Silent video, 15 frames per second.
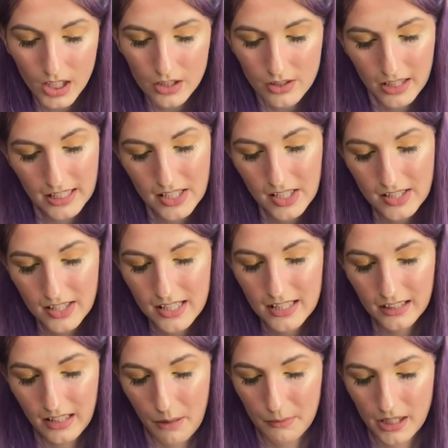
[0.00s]
This is the
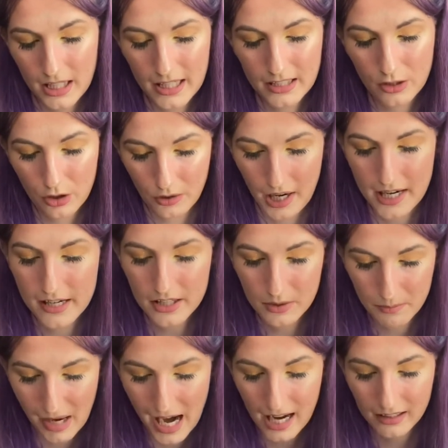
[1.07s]
Lemonade Craze
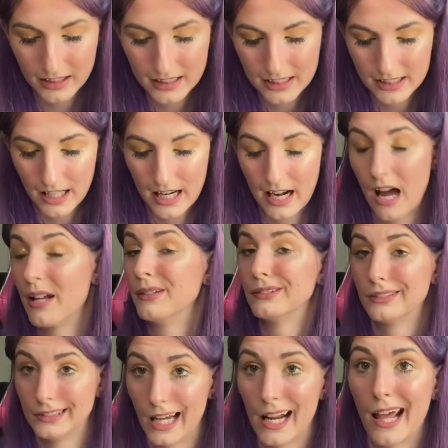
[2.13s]
palette, and
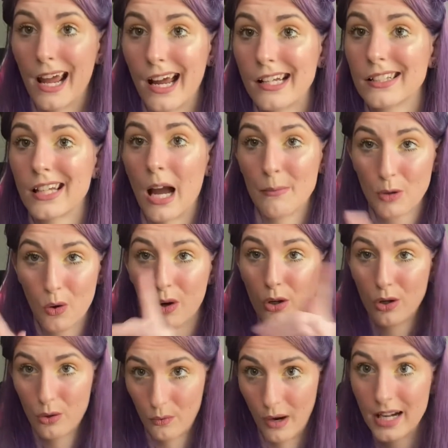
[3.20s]
deadass, I'm going
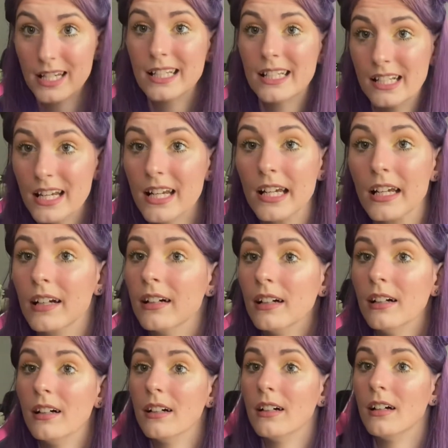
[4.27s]
crazy.
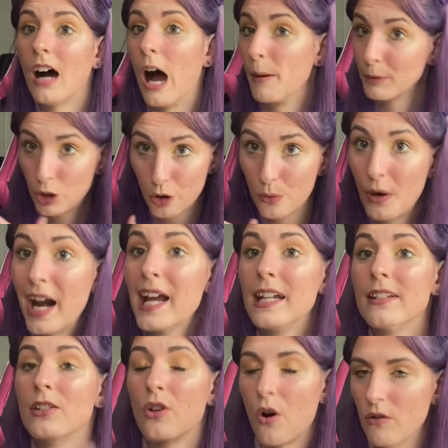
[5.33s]
I'm
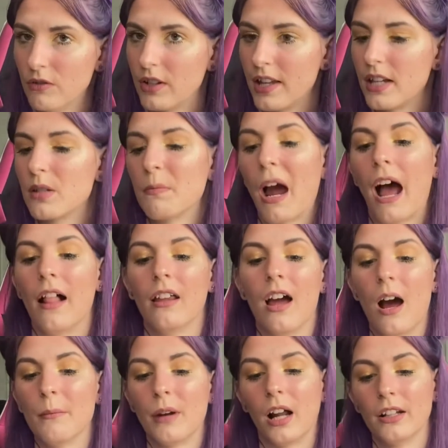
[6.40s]
crazed over this
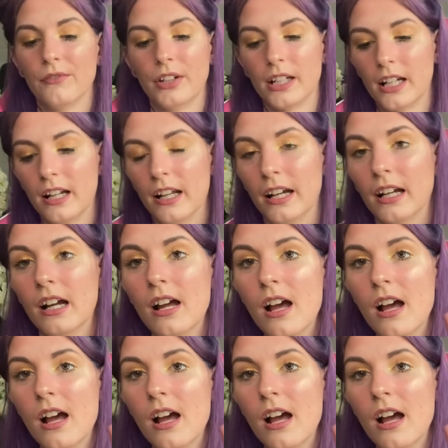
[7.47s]
palette. I'm not even kidding.